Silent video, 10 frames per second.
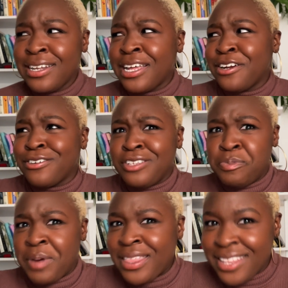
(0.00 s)
let her
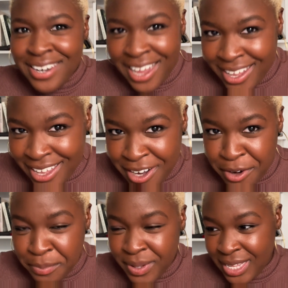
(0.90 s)
spend the night at
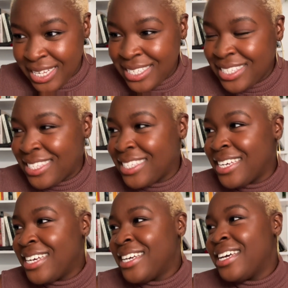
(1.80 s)
her place.
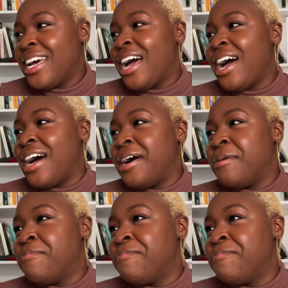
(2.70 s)
I